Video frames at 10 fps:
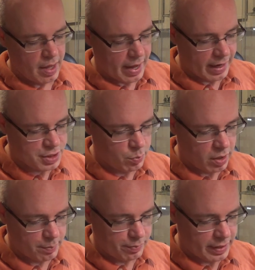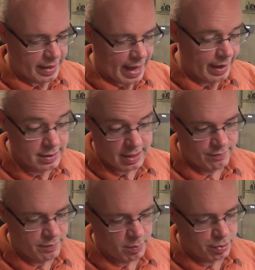I actually want to play that because
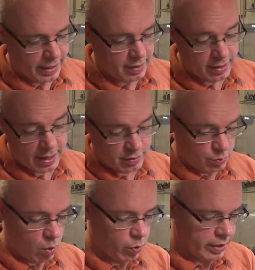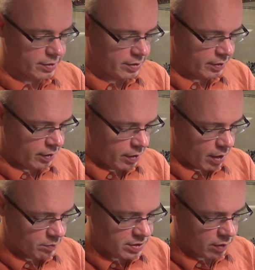I've never played it and I do own it.
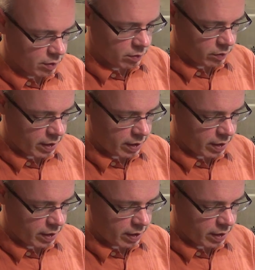I'm still